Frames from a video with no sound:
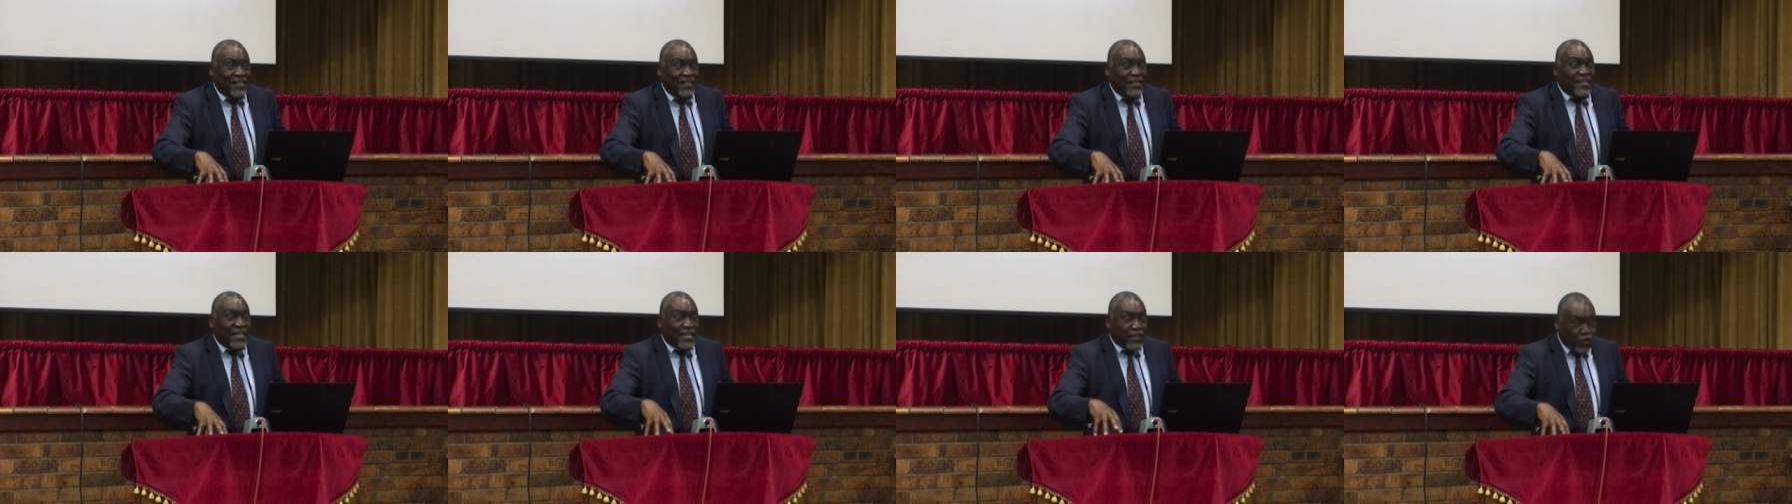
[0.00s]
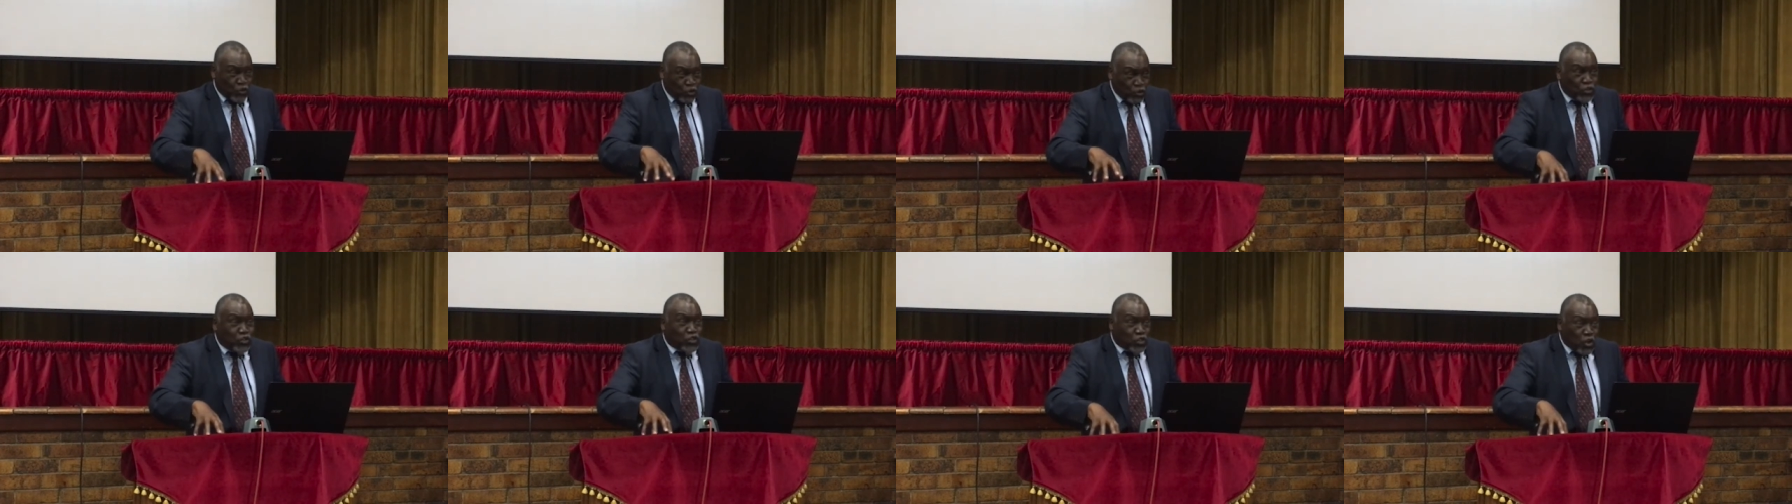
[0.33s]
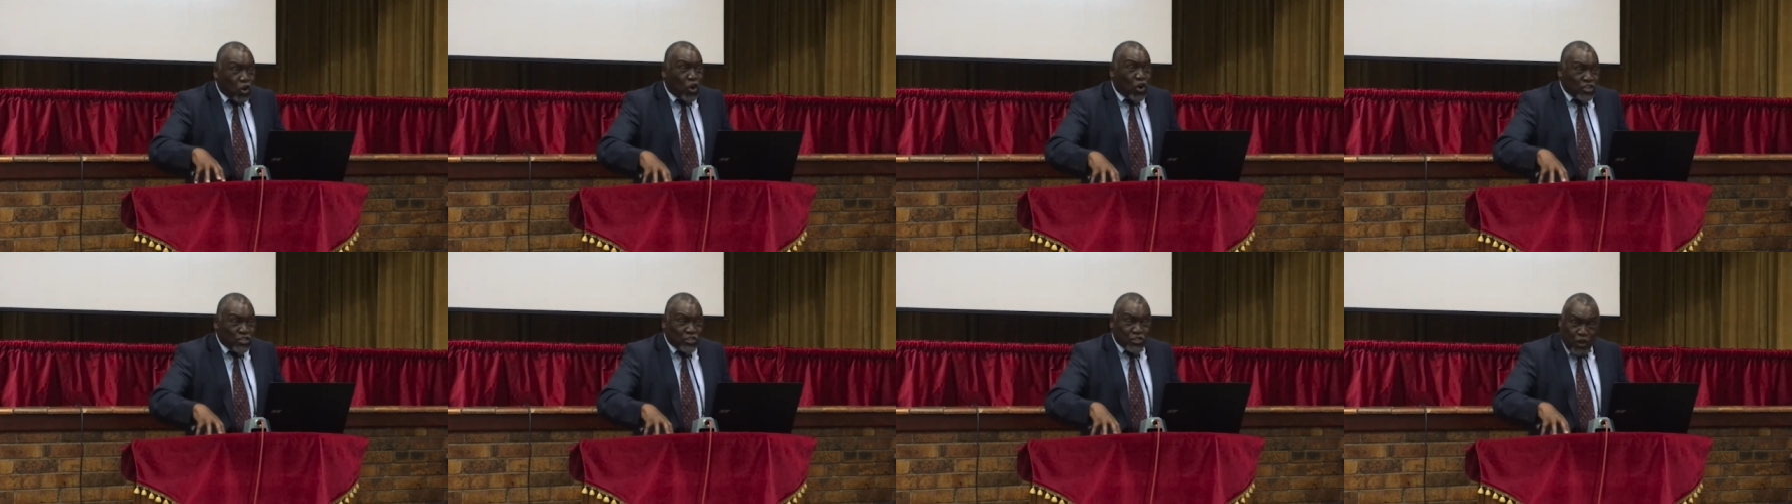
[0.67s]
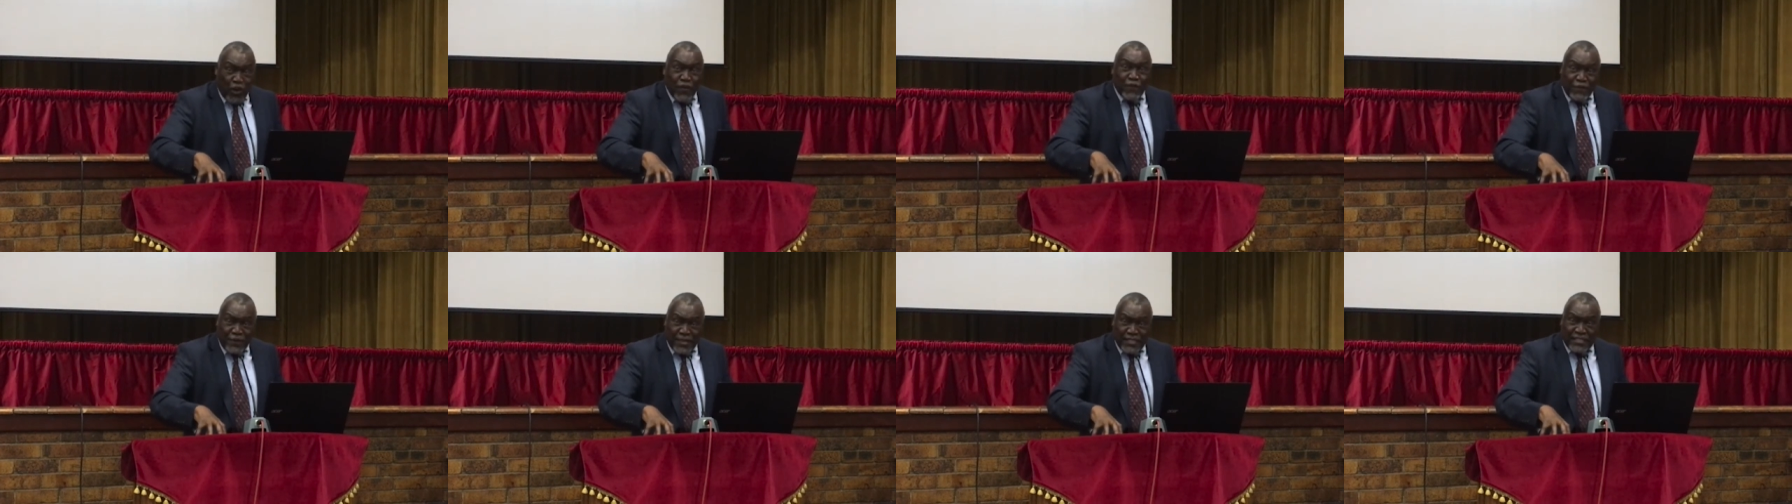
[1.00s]
the root cause
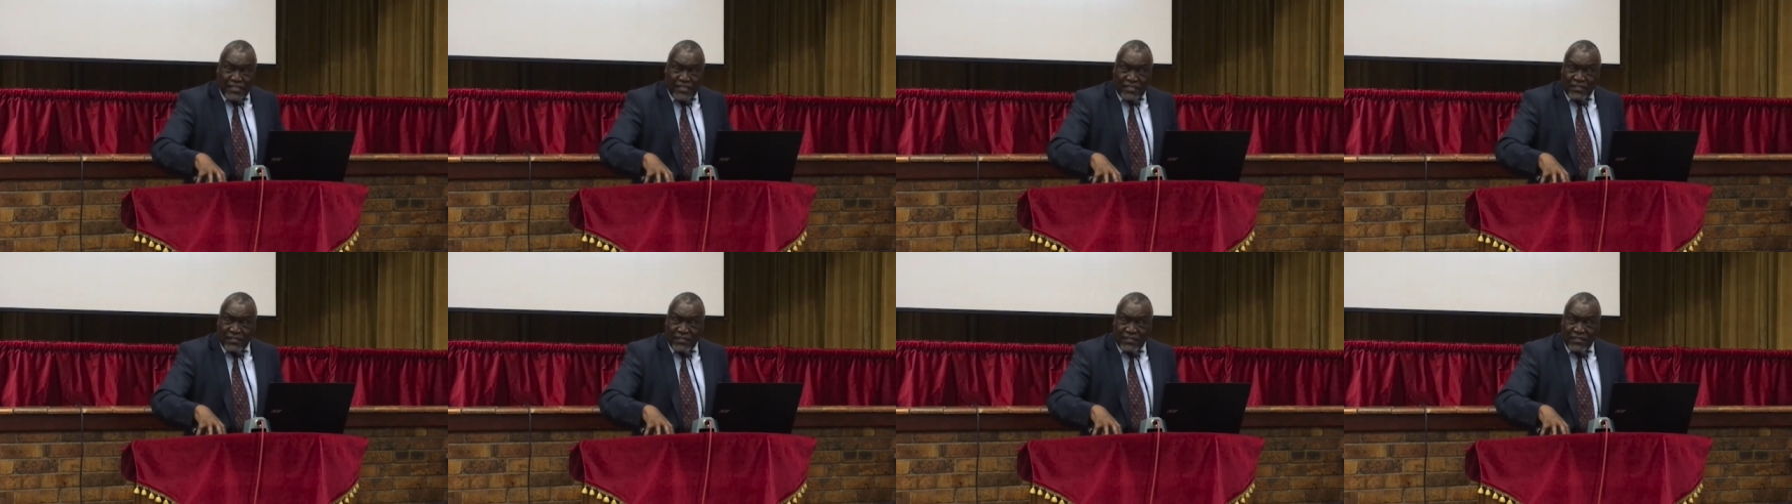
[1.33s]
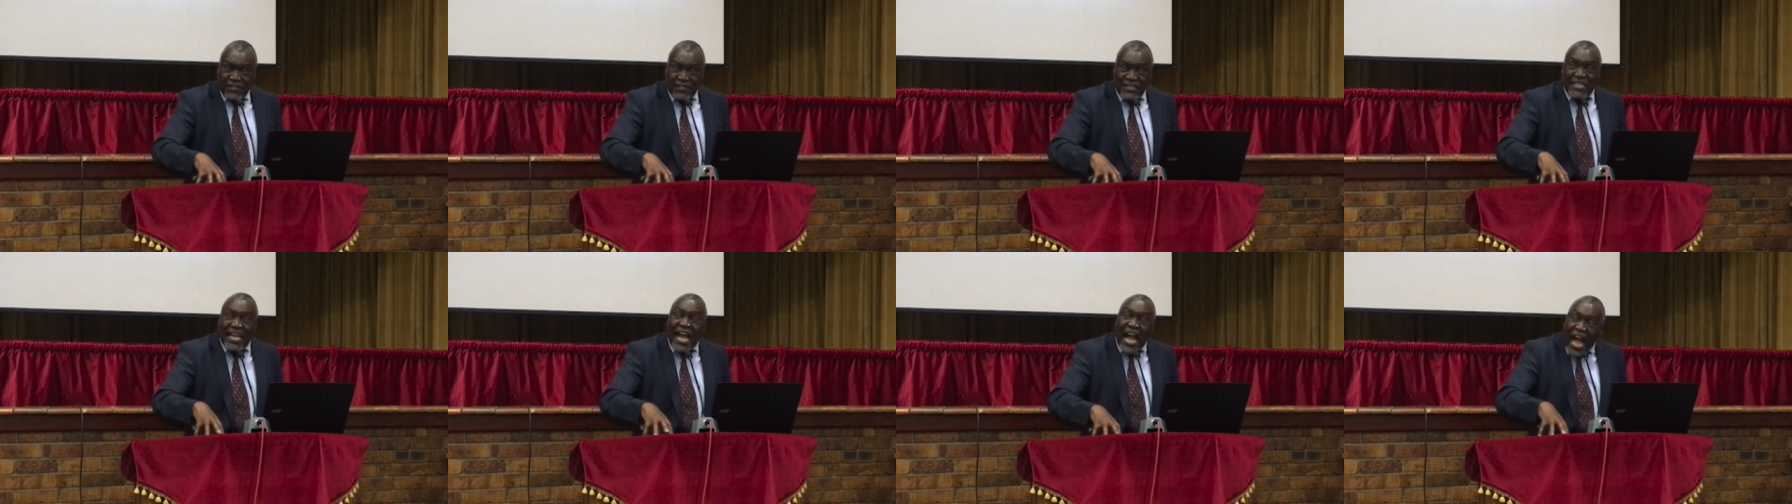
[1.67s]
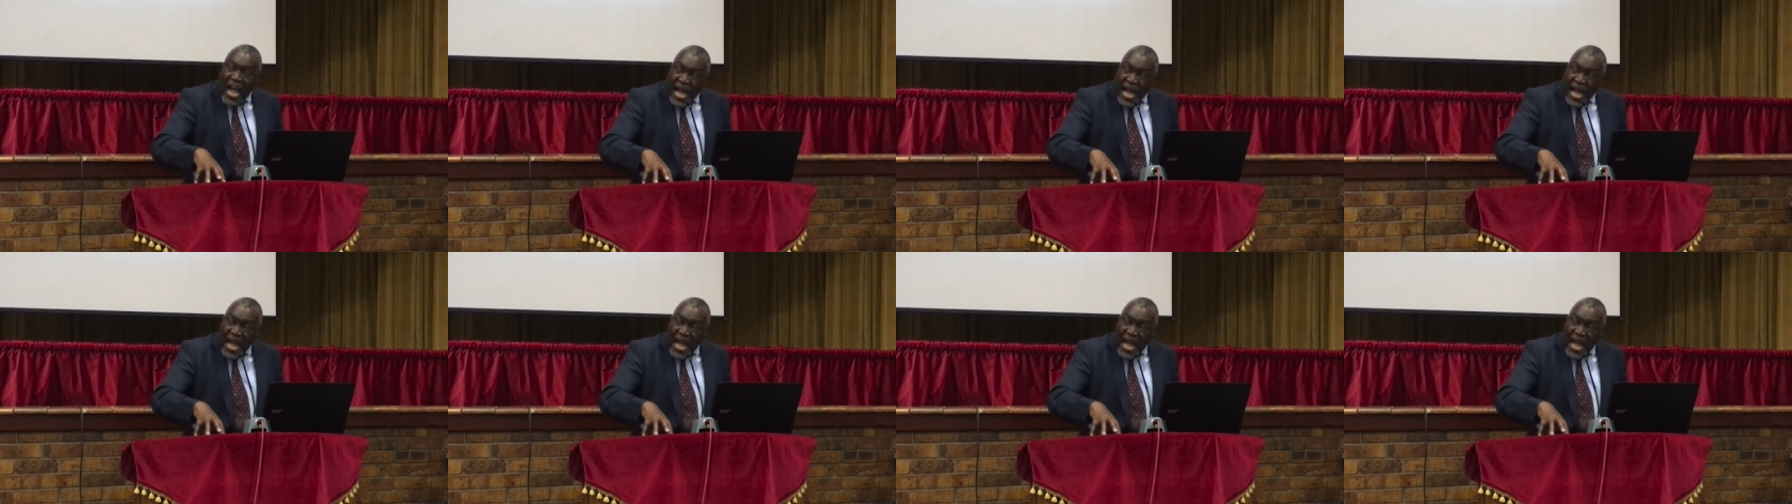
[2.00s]
of it, the